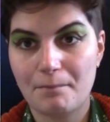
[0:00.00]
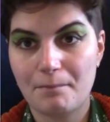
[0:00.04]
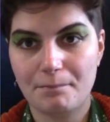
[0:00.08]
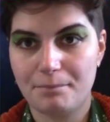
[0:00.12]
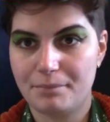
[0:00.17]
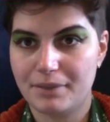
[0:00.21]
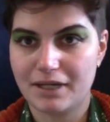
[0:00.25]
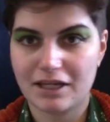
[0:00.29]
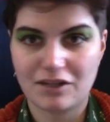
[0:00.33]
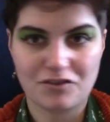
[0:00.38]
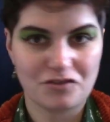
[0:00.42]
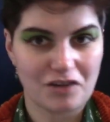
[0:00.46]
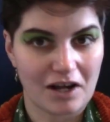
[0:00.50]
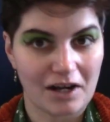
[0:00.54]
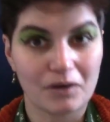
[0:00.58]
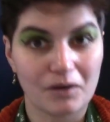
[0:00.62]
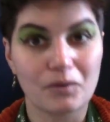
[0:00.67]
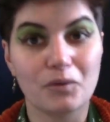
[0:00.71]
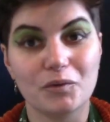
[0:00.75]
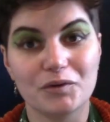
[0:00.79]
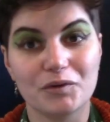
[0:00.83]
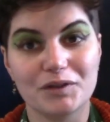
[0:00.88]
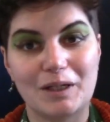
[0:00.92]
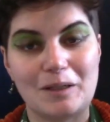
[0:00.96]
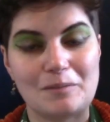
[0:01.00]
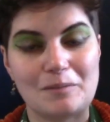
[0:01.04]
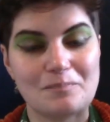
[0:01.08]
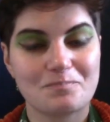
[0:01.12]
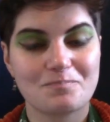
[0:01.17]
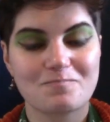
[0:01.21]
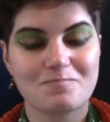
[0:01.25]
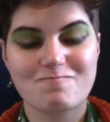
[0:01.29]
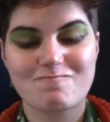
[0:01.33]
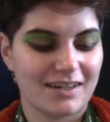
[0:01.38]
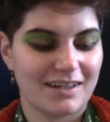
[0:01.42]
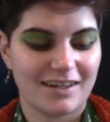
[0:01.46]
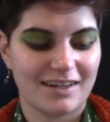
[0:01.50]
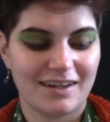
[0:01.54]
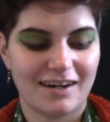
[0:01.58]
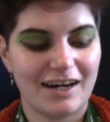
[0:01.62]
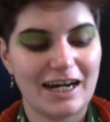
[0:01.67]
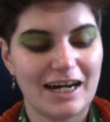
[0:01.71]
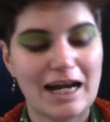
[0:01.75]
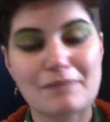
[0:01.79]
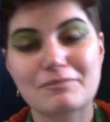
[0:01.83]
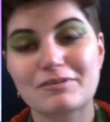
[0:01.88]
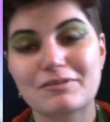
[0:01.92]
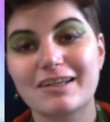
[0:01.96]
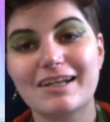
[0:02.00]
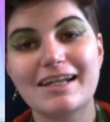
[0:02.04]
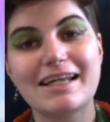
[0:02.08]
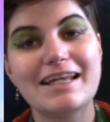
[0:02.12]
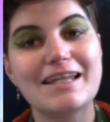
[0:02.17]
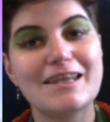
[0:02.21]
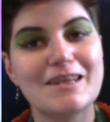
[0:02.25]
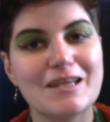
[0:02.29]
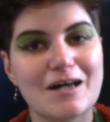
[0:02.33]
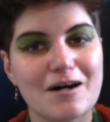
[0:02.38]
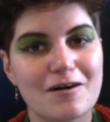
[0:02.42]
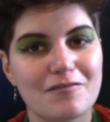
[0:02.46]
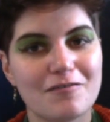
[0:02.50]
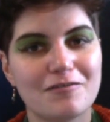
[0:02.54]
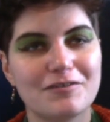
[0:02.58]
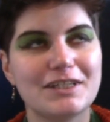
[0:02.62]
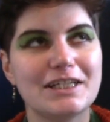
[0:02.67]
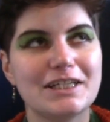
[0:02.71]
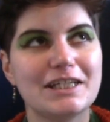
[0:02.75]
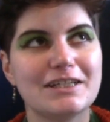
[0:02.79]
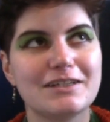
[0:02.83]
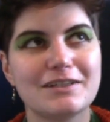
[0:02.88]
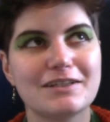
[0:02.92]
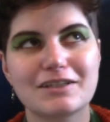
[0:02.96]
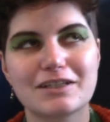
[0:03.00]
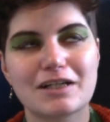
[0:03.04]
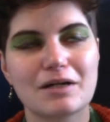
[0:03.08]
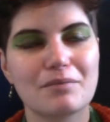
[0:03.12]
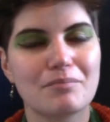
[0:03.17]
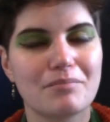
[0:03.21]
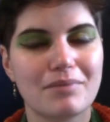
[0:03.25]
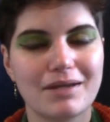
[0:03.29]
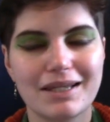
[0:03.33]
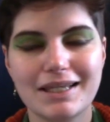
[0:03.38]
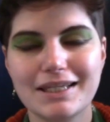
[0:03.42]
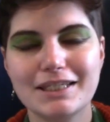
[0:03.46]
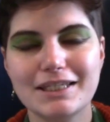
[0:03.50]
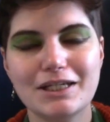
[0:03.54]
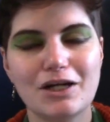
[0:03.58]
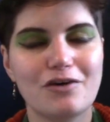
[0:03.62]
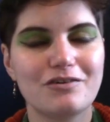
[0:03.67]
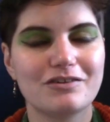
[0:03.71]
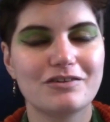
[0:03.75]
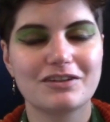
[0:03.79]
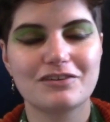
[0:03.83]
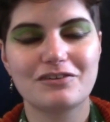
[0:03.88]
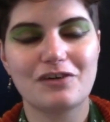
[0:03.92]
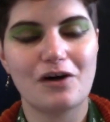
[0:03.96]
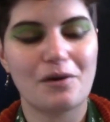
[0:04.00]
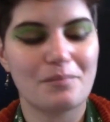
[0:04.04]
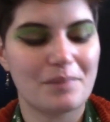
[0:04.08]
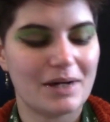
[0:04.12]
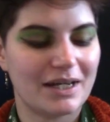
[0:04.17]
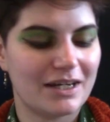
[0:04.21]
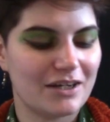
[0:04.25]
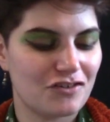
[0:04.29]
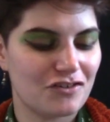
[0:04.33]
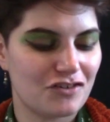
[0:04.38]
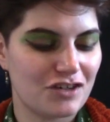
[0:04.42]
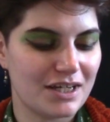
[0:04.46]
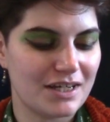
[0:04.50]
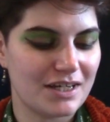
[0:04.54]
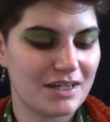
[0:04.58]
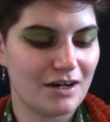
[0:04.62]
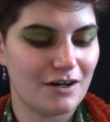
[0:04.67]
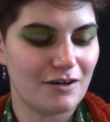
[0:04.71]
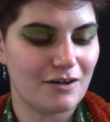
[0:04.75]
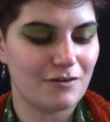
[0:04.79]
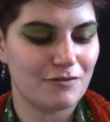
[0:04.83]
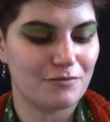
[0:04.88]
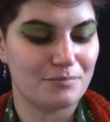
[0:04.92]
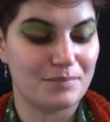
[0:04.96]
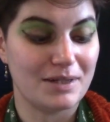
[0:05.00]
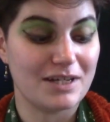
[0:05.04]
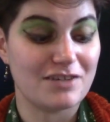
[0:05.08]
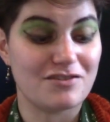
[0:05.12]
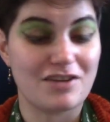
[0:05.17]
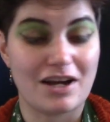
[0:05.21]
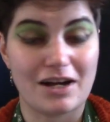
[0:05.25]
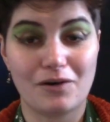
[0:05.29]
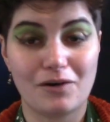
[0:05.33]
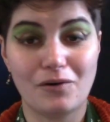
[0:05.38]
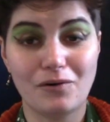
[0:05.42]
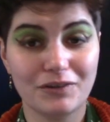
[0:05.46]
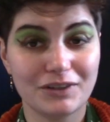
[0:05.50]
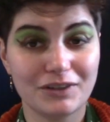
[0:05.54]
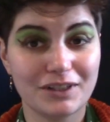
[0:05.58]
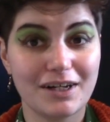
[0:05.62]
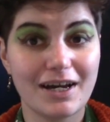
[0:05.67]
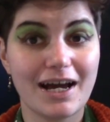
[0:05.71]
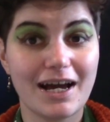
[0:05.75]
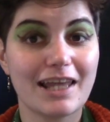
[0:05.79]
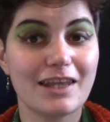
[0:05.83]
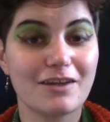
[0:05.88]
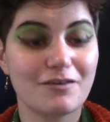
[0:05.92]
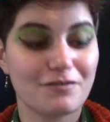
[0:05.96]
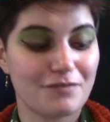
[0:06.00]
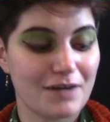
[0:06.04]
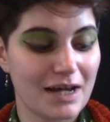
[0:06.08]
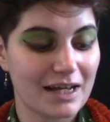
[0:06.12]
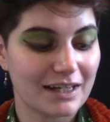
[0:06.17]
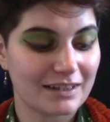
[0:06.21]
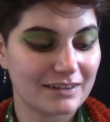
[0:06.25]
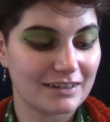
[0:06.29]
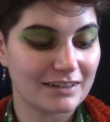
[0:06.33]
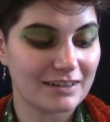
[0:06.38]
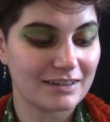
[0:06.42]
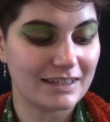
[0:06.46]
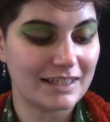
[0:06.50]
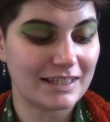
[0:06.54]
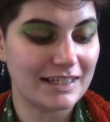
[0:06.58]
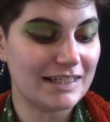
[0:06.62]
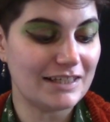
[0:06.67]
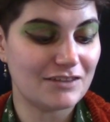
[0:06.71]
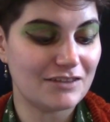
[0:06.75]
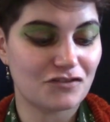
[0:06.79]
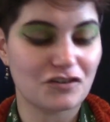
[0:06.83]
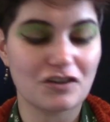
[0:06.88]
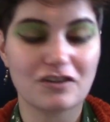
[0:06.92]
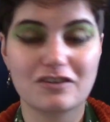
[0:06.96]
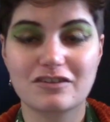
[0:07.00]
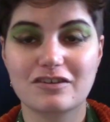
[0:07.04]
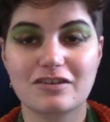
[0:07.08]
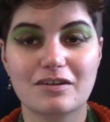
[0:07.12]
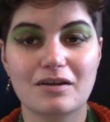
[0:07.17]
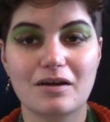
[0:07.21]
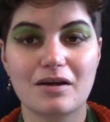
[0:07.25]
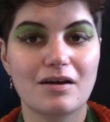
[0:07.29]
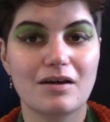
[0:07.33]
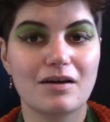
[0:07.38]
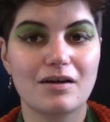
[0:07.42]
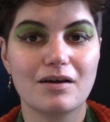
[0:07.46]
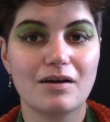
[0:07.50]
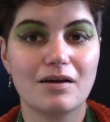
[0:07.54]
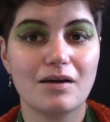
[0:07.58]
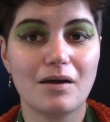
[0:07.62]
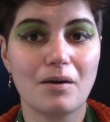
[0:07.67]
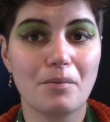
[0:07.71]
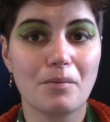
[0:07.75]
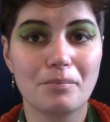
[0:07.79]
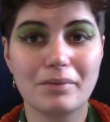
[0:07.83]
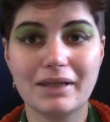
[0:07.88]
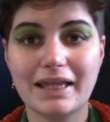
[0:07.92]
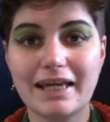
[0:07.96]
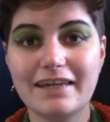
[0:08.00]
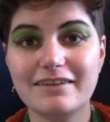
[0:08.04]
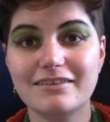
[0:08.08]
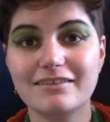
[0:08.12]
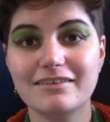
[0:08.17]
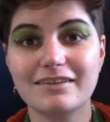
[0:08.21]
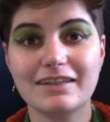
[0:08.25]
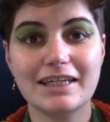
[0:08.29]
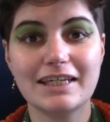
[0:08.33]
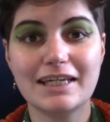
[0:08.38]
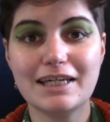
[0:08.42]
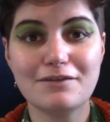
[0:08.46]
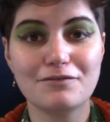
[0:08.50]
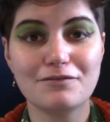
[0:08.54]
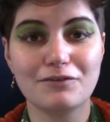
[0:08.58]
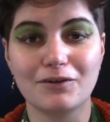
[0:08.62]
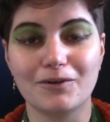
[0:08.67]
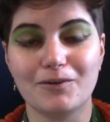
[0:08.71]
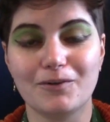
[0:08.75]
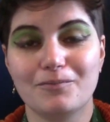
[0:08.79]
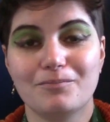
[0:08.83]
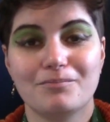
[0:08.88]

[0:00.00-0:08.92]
Big Jack Horner. I absolutely love the completely over-the-top energy of Big Jack Horner, and the fact that he is just blatantly evil.